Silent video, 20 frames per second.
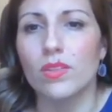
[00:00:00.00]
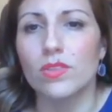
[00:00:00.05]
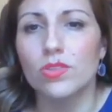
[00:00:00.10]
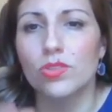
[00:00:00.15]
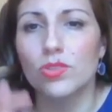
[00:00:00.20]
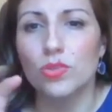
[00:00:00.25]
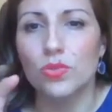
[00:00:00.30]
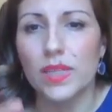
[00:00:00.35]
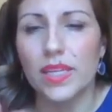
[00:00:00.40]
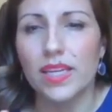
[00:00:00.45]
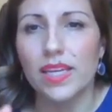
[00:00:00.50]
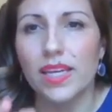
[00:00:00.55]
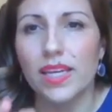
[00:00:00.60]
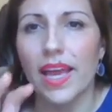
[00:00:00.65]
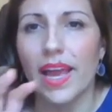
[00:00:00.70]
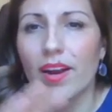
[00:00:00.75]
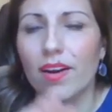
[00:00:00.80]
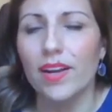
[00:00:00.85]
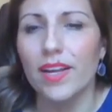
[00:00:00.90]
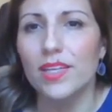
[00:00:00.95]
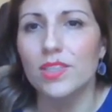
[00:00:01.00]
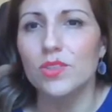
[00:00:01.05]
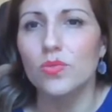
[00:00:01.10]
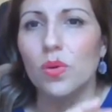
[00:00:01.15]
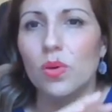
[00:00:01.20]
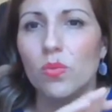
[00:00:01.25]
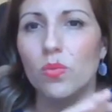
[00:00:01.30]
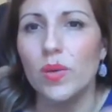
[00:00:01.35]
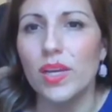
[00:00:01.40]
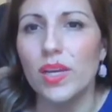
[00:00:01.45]
shrink areas
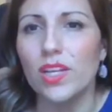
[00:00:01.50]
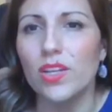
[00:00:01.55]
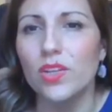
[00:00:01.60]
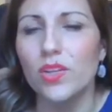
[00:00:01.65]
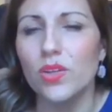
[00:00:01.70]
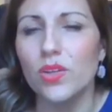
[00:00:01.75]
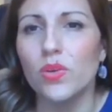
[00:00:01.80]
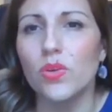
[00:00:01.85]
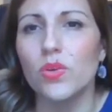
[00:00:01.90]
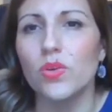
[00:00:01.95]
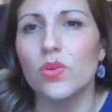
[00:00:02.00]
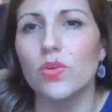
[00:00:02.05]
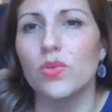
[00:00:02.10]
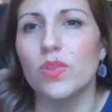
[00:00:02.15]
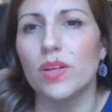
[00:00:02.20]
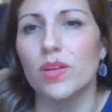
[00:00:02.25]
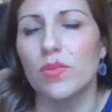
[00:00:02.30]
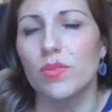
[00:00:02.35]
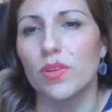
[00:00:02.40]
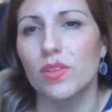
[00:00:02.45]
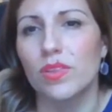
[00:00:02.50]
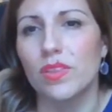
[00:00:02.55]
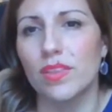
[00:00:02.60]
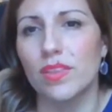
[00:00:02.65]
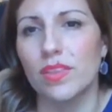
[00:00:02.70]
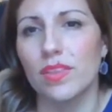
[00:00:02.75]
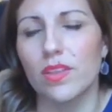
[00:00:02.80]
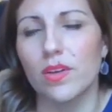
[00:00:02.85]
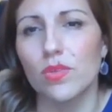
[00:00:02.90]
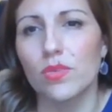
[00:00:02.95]
where we knew
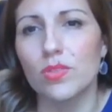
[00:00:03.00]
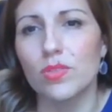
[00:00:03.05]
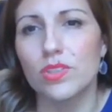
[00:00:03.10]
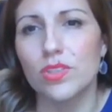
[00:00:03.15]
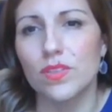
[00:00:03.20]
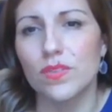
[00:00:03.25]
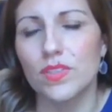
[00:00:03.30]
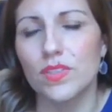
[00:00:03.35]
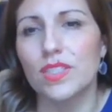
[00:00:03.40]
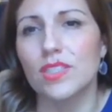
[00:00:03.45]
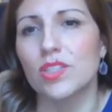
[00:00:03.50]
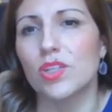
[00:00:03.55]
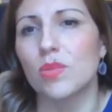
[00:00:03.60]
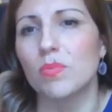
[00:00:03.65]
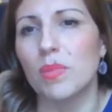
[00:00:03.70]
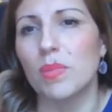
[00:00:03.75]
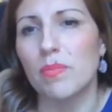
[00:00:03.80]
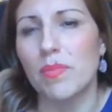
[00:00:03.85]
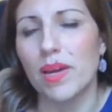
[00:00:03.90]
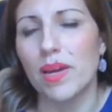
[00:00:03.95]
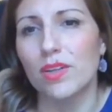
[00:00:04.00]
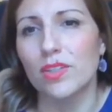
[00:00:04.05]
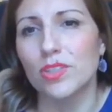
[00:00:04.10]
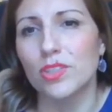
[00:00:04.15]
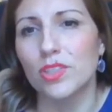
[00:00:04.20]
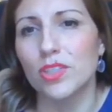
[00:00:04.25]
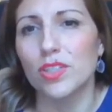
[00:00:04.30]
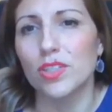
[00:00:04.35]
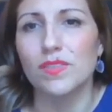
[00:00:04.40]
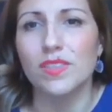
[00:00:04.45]
those services could be better
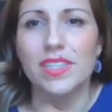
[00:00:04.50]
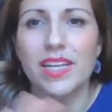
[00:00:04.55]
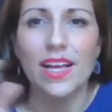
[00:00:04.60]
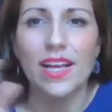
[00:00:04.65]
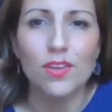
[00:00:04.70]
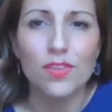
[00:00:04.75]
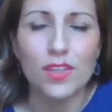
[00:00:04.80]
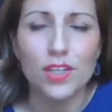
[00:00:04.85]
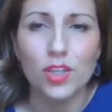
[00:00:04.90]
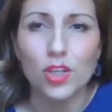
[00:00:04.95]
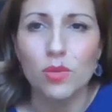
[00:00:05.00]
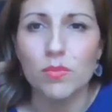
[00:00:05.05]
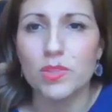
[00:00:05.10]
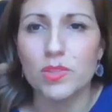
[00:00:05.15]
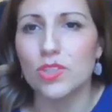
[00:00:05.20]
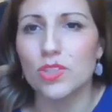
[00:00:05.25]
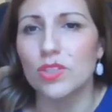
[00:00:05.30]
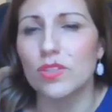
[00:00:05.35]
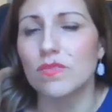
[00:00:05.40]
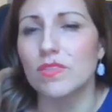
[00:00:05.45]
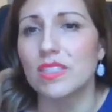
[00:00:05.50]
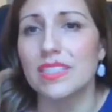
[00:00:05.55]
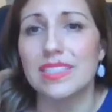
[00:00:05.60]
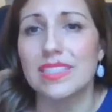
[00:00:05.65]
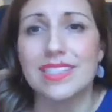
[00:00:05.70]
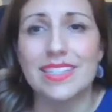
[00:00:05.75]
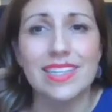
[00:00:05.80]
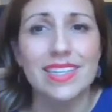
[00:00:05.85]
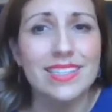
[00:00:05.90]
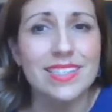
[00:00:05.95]
served in health and human
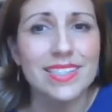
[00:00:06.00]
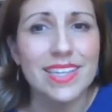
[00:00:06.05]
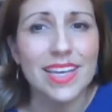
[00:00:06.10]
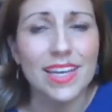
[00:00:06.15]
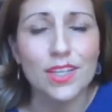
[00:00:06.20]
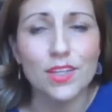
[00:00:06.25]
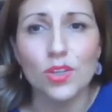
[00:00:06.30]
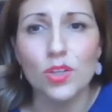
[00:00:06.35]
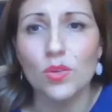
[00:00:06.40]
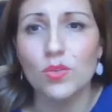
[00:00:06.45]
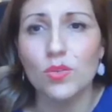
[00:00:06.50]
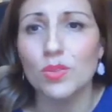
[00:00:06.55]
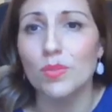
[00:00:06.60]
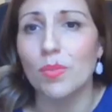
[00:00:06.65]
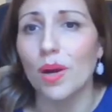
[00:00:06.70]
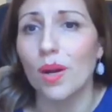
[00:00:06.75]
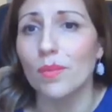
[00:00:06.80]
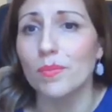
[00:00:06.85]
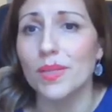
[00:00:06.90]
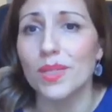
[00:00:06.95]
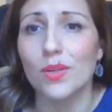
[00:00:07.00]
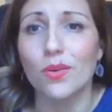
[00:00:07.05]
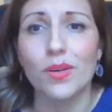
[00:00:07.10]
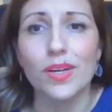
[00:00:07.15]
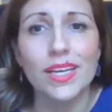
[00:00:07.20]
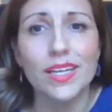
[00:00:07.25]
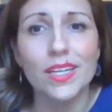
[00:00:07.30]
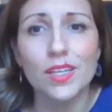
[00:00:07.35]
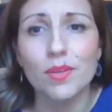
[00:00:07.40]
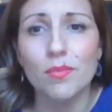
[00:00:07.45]
services in a standalone department or
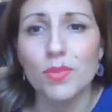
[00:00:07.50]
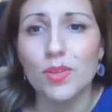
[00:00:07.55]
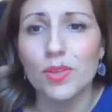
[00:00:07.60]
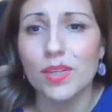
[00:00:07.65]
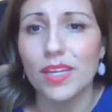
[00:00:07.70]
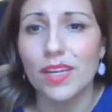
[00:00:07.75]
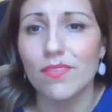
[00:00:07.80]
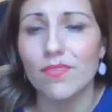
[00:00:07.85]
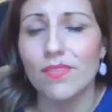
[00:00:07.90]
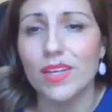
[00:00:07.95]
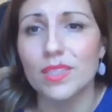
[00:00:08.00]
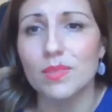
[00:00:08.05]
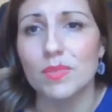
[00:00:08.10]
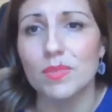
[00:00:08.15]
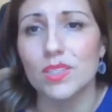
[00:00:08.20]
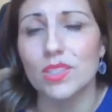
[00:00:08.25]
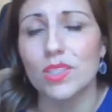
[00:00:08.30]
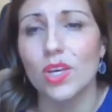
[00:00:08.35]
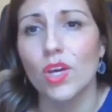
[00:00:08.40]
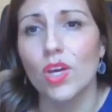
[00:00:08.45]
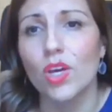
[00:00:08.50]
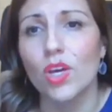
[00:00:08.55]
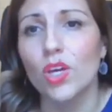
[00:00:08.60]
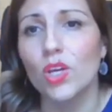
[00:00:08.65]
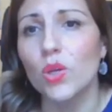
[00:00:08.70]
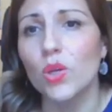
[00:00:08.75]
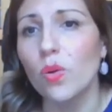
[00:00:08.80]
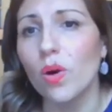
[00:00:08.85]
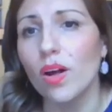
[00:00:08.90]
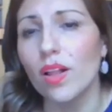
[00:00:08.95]
in community investments.
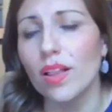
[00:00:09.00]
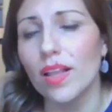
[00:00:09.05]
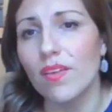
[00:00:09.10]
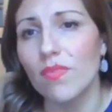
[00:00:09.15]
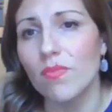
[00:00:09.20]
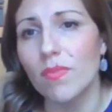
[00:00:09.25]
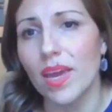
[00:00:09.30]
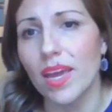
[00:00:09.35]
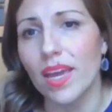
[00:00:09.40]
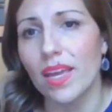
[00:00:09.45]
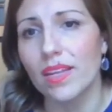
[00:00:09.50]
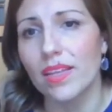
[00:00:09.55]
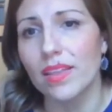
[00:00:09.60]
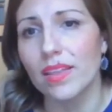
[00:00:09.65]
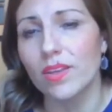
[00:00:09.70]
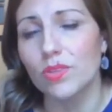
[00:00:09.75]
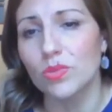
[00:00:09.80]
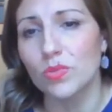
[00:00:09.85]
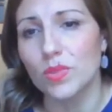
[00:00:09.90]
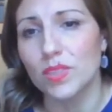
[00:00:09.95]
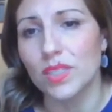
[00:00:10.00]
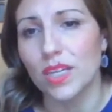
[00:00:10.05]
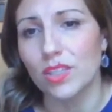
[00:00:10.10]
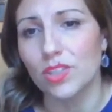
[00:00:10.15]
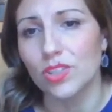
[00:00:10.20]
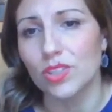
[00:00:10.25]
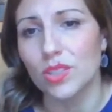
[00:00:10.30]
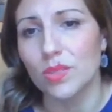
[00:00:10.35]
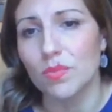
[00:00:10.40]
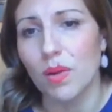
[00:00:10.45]
You all have made those
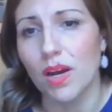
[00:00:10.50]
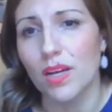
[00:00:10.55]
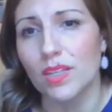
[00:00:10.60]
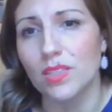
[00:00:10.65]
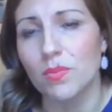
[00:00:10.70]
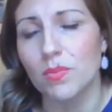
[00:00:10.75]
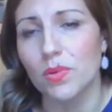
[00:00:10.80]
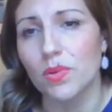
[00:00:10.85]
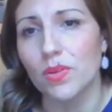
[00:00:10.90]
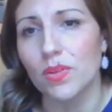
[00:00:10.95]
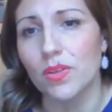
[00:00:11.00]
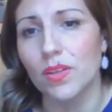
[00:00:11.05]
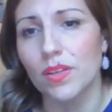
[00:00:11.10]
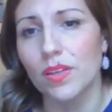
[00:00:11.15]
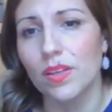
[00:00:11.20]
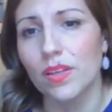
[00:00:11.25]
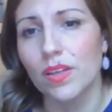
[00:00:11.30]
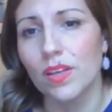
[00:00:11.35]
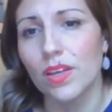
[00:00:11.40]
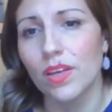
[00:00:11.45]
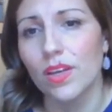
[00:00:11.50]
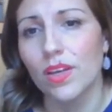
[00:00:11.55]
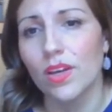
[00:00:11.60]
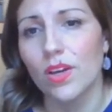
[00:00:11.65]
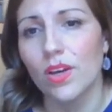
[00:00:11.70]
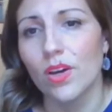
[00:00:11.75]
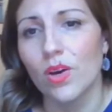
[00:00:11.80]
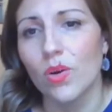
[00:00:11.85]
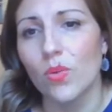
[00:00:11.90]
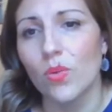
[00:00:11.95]
reductions possible.
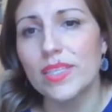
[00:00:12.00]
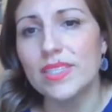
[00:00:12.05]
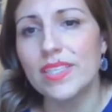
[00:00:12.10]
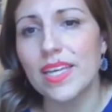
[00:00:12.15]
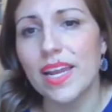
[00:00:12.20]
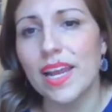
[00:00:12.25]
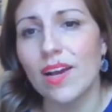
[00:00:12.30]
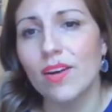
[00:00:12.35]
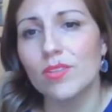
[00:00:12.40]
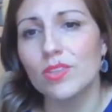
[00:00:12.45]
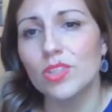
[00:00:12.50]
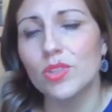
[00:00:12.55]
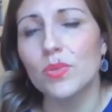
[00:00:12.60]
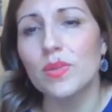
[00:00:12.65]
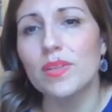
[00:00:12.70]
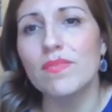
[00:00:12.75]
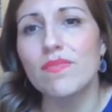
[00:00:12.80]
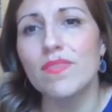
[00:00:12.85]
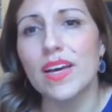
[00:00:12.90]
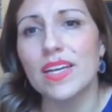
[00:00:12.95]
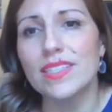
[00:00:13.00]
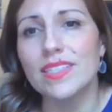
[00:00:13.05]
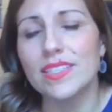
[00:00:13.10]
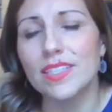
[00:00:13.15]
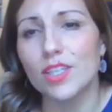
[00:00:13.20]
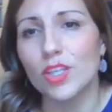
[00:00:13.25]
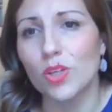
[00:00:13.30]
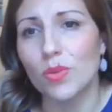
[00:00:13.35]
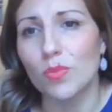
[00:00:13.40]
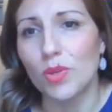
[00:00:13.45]
We set out to invest
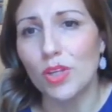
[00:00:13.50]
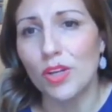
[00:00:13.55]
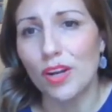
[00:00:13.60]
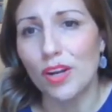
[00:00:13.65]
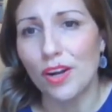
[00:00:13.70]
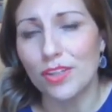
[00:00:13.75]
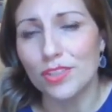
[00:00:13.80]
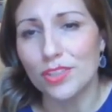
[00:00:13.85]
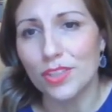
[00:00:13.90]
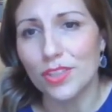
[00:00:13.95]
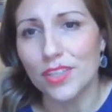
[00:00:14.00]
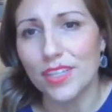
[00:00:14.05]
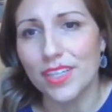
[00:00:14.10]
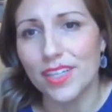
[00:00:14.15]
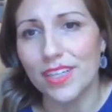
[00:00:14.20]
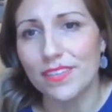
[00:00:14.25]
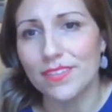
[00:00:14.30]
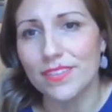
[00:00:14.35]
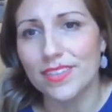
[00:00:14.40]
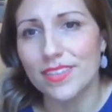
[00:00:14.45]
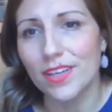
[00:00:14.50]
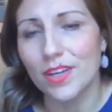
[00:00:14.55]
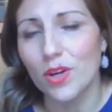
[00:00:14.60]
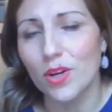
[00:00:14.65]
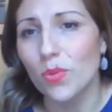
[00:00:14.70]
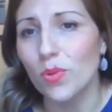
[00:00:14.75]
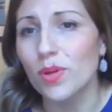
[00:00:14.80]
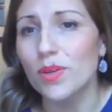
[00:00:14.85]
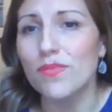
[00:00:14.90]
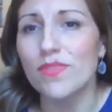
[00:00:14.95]
in community alternatives.
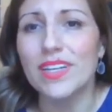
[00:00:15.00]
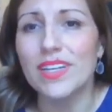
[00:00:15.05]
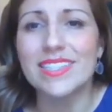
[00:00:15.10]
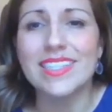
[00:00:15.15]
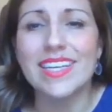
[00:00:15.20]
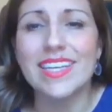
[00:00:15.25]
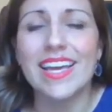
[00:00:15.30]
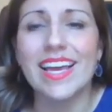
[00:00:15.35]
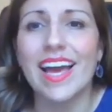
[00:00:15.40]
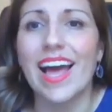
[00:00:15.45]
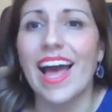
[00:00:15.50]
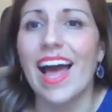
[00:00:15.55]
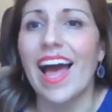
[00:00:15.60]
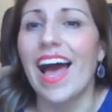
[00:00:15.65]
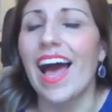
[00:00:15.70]
We're investing